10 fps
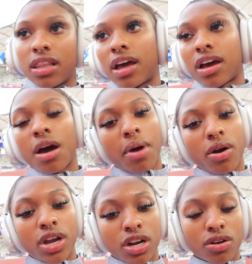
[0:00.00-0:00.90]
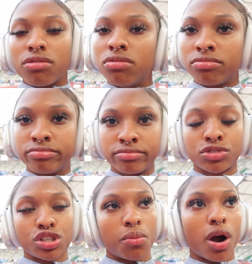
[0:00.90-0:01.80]
than like come out here
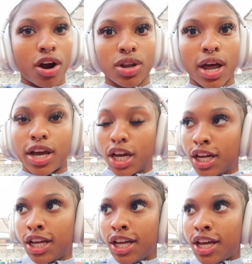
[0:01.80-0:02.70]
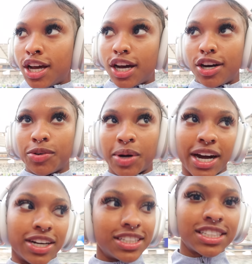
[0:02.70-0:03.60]
tomorrow like, oh
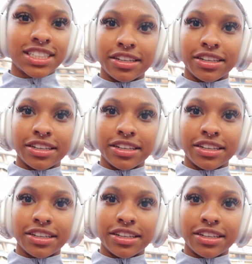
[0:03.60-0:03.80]
wow, this is